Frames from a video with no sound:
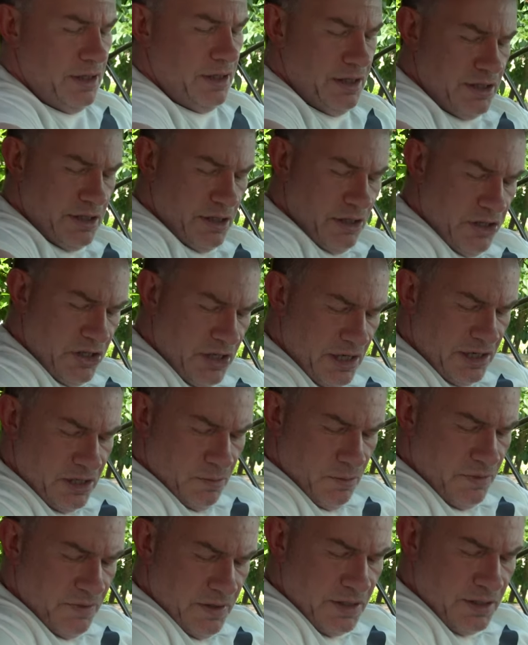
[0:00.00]
in
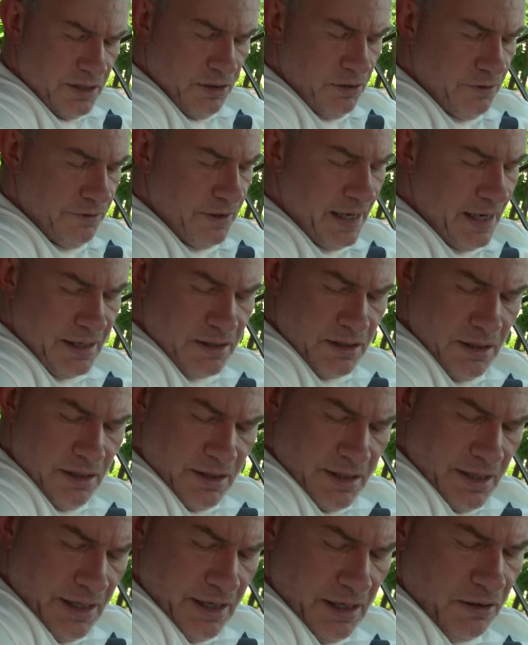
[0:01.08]
association with the silver
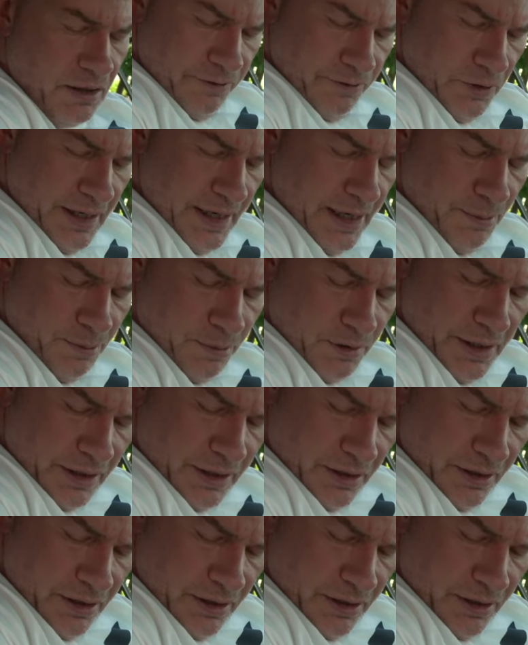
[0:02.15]
accents here for the handbrake.